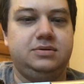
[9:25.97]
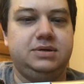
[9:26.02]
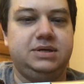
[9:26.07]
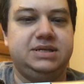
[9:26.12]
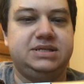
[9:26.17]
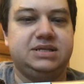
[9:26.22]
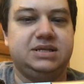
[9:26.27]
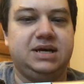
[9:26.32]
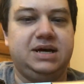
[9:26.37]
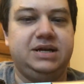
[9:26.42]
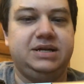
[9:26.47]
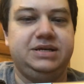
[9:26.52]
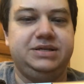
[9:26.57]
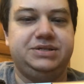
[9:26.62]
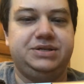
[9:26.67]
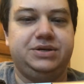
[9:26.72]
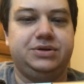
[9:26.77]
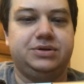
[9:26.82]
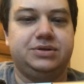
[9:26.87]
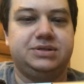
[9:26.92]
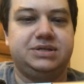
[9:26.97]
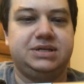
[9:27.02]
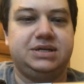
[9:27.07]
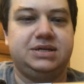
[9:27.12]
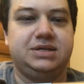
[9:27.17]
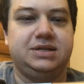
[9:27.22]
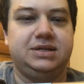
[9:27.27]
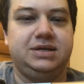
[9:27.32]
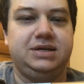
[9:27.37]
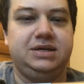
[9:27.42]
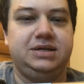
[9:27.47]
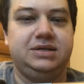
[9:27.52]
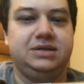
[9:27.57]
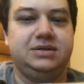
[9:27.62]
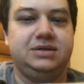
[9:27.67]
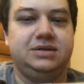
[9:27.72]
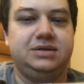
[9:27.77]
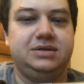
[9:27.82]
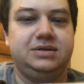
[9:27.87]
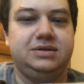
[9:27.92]
It's a lot easier to
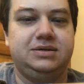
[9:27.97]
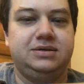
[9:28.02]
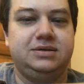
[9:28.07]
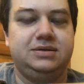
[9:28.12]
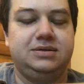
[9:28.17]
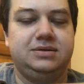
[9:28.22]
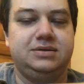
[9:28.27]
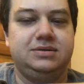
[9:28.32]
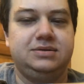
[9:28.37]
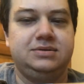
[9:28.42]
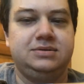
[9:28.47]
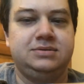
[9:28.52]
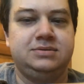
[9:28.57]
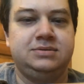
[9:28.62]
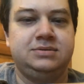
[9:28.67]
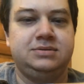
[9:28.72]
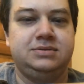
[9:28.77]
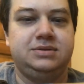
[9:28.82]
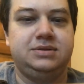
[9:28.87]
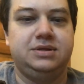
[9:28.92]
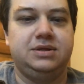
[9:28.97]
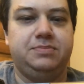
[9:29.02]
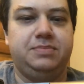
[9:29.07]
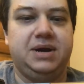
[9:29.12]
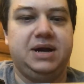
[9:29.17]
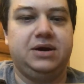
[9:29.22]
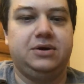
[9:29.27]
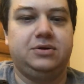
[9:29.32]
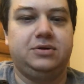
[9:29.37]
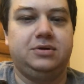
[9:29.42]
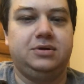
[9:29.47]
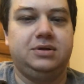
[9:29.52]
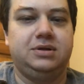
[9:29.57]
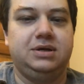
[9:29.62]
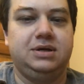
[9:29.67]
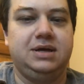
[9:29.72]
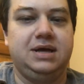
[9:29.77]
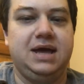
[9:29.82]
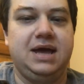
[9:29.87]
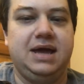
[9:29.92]
clean the barrel
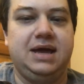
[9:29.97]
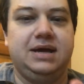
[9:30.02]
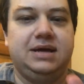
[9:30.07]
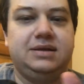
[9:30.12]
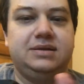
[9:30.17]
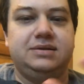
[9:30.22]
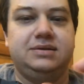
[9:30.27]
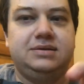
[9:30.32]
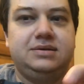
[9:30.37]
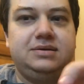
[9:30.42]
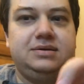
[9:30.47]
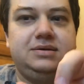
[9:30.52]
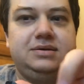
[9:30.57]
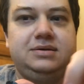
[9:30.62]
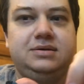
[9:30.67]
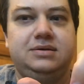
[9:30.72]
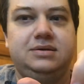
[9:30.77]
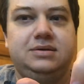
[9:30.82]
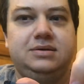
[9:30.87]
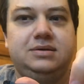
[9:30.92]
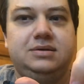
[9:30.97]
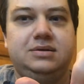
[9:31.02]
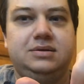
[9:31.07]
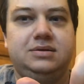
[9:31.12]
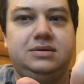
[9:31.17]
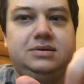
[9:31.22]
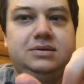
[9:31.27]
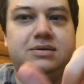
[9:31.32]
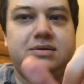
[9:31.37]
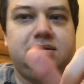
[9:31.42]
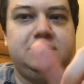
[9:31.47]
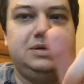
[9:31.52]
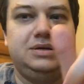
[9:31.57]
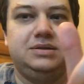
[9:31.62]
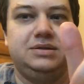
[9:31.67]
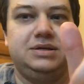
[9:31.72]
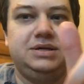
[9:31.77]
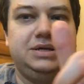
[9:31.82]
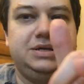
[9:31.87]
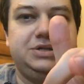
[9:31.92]
and
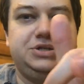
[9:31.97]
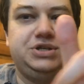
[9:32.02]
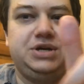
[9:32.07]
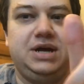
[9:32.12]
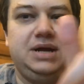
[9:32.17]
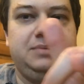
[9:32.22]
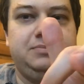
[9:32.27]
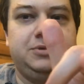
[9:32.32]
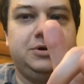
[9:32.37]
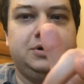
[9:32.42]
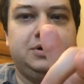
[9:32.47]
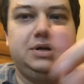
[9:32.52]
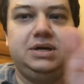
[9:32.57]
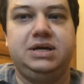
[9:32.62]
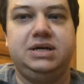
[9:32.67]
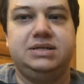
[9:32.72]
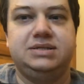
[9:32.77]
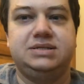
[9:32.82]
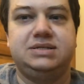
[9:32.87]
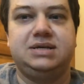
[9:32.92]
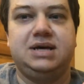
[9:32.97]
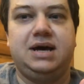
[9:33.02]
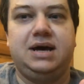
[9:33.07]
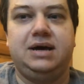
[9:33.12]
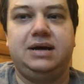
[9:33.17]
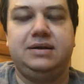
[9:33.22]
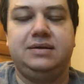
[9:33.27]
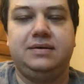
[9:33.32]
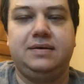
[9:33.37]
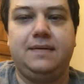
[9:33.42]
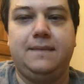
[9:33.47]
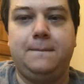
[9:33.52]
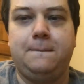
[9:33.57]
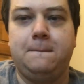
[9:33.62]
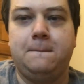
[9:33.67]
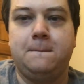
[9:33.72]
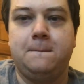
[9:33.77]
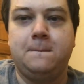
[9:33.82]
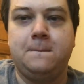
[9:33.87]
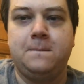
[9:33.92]
then the chamber inside
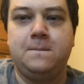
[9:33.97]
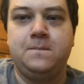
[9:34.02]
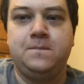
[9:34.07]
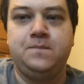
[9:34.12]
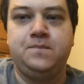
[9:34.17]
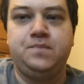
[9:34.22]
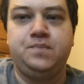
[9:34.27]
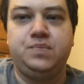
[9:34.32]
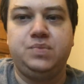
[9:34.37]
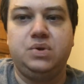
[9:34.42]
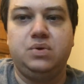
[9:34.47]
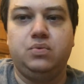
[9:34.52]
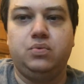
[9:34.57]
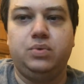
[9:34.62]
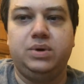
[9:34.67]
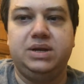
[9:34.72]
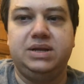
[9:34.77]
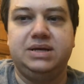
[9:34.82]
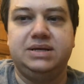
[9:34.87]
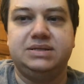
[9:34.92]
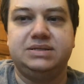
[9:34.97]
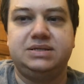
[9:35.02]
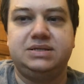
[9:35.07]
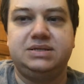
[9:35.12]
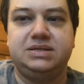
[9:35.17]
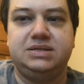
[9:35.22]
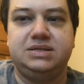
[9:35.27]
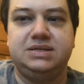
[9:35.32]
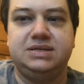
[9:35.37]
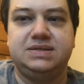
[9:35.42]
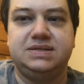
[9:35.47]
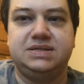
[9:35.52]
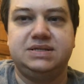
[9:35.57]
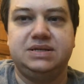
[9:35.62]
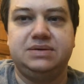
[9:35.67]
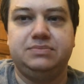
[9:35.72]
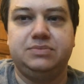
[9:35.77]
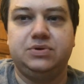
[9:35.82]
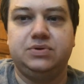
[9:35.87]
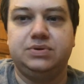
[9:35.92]
when it's
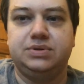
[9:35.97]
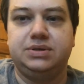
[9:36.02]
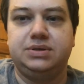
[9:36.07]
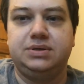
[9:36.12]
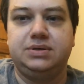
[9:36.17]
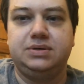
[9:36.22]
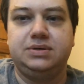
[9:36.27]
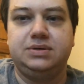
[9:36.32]
disassembled